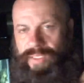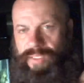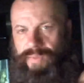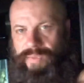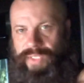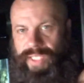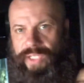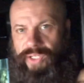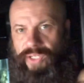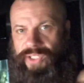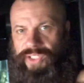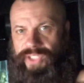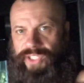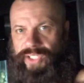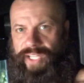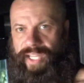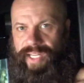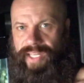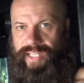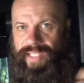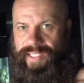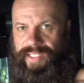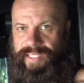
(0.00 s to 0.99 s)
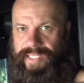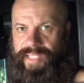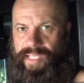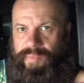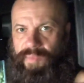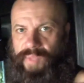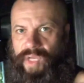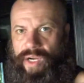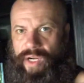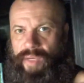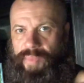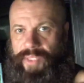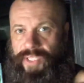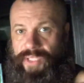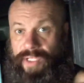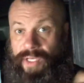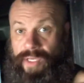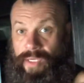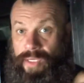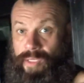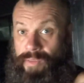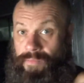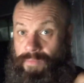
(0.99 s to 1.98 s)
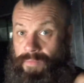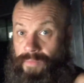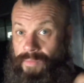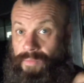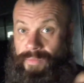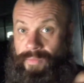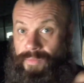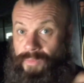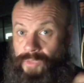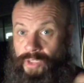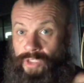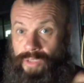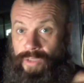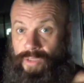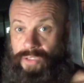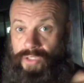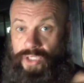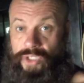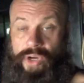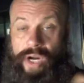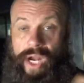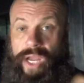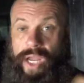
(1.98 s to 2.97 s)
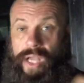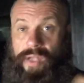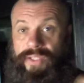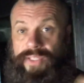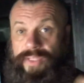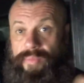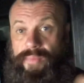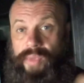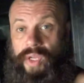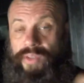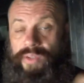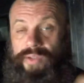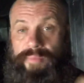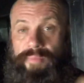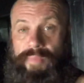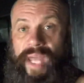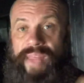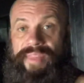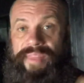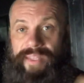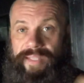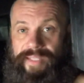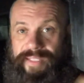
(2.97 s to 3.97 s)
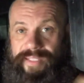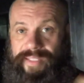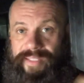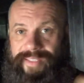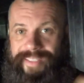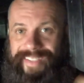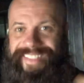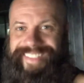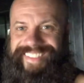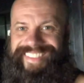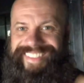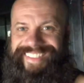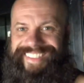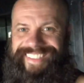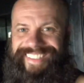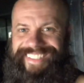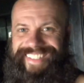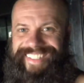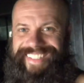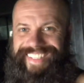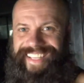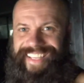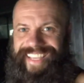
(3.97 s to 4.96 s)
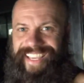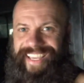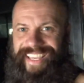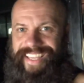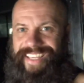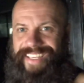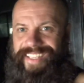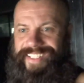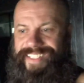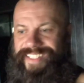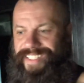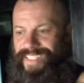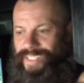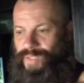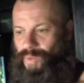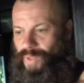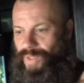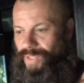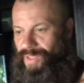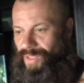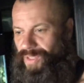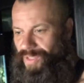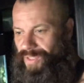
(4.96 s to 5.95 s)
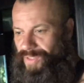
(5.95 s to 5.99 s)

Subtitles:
regurgitating the same garbage. Try out some other methods and see what